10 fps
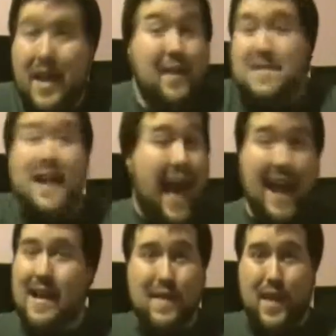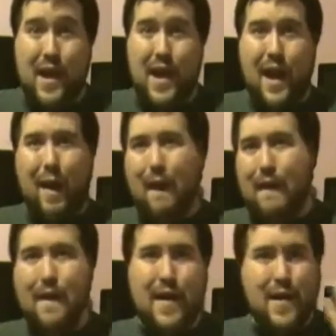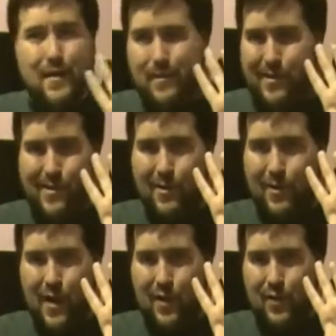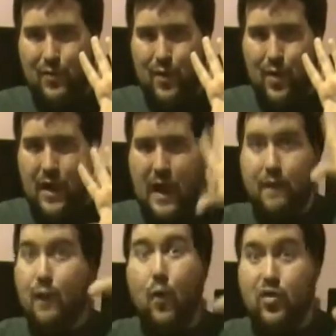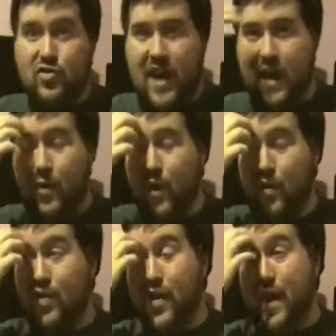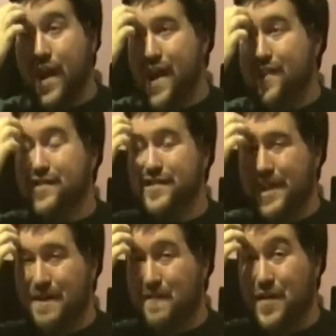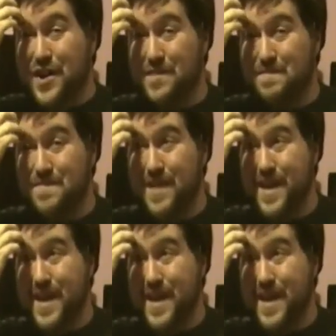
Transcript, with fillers: It doesn't add anything or, you know, kind of throwing, kind of foreshadowing or anything. It's just kind of fun.